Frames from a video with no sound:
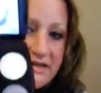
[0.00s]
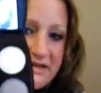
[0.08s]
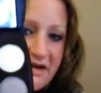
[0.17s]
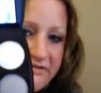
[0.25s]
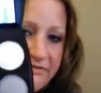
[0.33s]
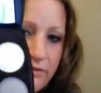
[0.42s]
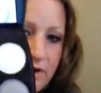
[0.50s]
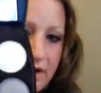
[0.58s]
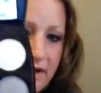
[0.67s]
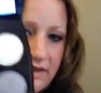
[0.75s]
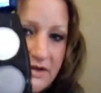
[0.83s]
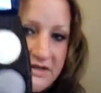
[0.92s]
It's got four
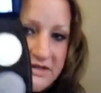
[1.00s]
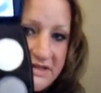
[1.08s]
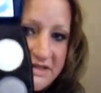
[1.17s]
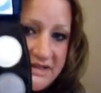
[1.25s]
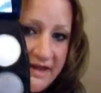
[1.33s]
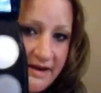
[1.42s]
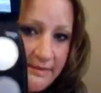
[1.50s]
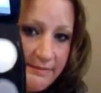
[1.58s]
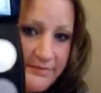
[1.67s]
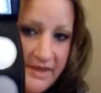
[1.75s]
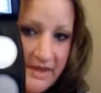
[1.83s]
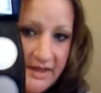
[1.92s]
colors. It's got a
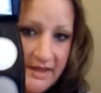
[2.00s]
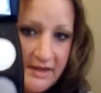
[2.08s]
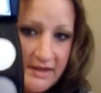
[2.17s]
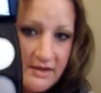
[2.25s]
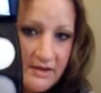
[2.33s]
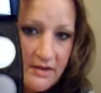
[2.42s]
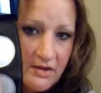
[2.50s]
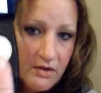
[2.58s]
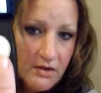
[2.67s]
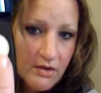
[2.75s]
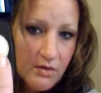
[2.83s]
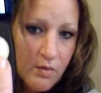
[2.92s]
pink,
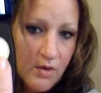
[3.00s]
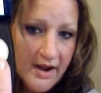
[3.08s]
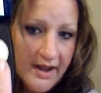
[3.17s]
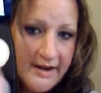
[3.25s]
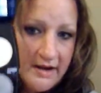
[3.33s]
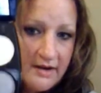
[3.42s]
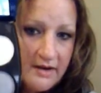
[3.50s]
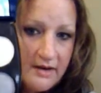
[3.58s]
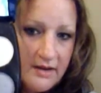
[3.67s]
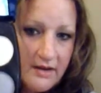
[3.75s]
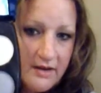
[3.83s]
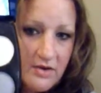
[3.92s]
a white,
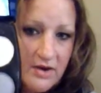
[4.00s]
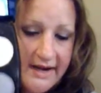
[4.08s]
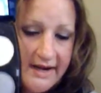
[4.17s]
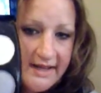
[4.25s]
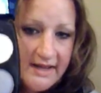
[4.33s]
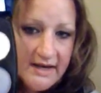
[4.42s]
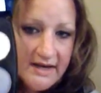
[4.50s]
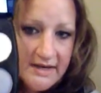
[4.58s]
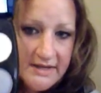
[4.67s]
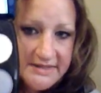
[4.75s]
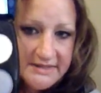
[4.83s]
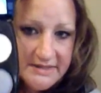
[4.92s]
a granite,
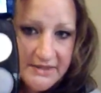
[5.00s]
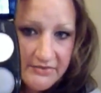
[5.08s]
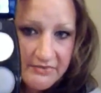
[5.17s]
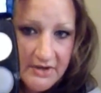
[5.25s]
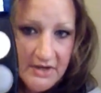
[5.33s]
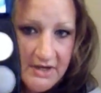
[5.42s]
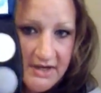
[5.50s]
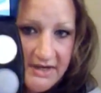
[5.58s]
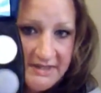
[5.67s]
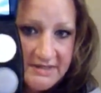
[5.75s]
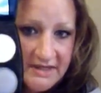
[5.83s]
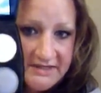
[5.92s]
and a silver. And
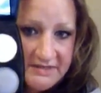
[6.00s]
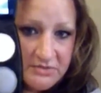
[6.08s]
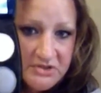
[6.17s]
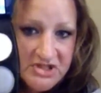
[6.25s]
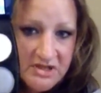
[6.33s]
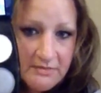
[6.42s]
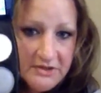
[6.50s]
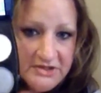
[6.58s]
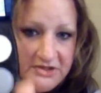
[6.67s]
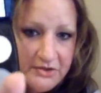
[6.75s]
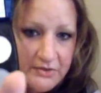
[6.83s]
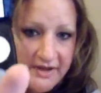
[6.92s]
it's got some shimmer
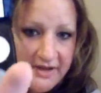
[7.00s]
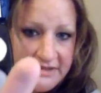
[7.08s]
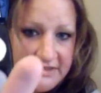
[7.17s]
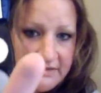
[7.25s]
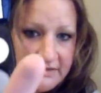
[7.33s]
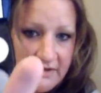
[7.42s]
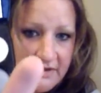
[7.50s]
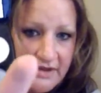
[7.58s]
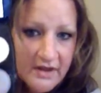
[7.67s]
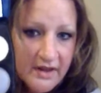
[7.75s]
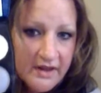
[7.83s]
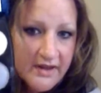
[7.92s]
to it.
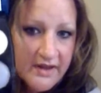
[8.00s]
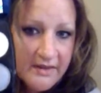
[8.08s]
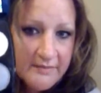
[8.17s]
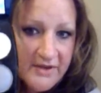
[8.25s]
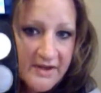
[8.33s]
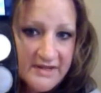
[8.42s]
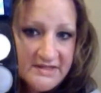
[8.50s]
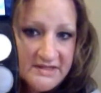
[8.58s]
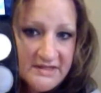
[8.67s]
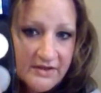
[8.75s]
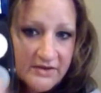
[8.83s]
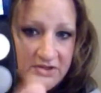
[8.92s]
Um, you guys, these
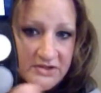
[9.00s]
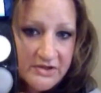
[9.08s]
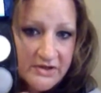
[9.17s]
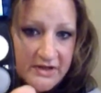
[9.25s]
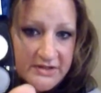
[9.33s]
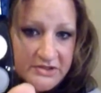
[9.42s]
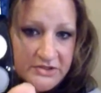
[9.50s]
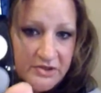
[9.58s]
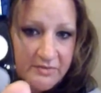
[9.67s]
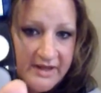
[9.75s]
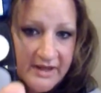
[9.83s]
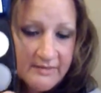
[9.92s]
colors are not
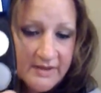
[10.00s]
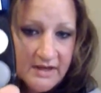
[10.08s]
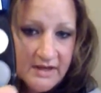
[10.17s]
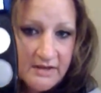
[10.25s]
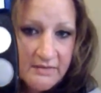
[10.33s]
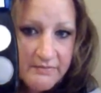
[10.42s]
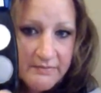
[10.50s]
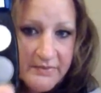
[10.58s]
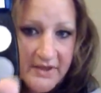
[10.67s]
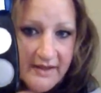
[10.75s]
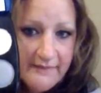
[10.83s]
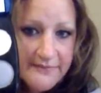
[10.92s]
too pigmented,
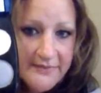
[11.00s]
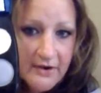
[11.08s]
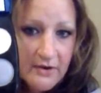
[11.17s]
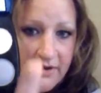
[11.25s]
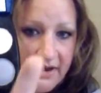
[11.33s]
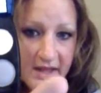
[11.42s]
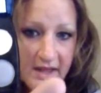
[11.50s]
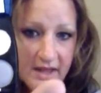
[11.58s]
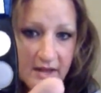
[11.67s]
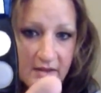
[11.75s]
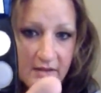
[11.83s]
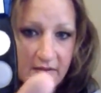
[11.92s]
but they're okay.